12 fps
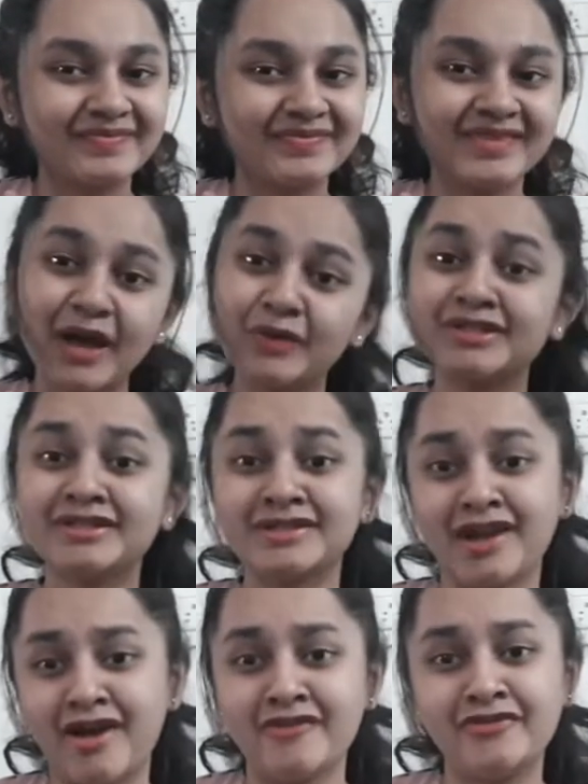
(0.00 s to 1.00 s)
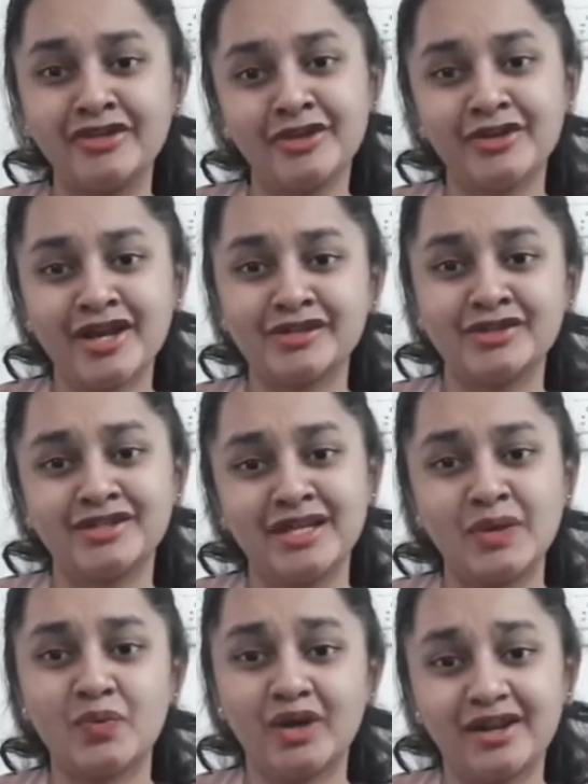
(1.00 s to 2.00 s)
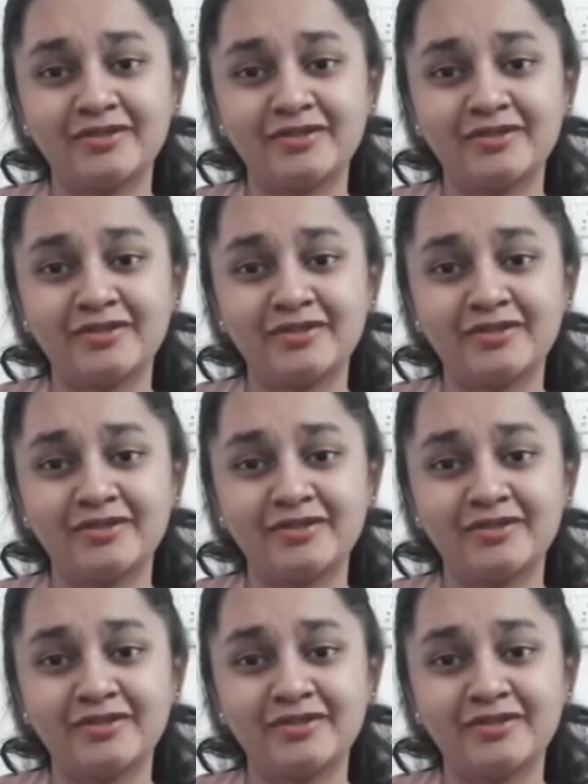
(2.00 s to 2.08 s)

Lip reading: Now it's time for you guys to see what